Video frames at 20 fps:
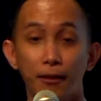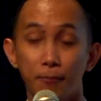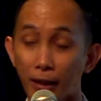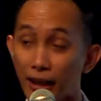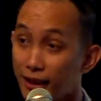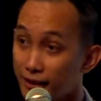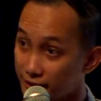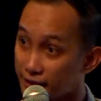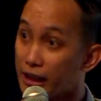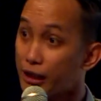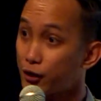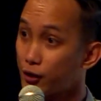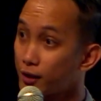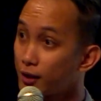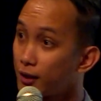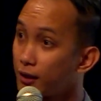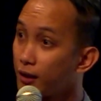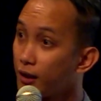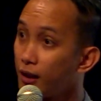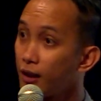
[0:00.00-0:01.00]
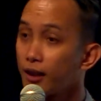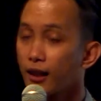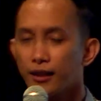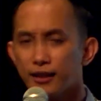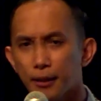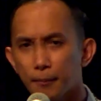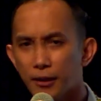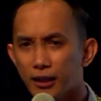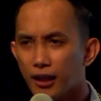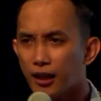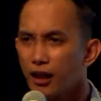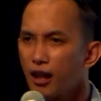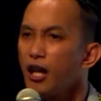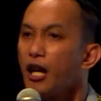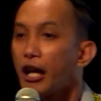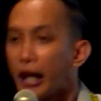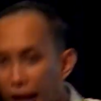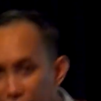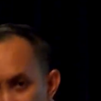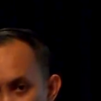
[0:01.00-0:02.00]
Alan Saraza on
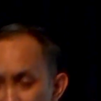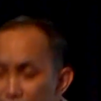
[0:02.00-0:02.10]
forms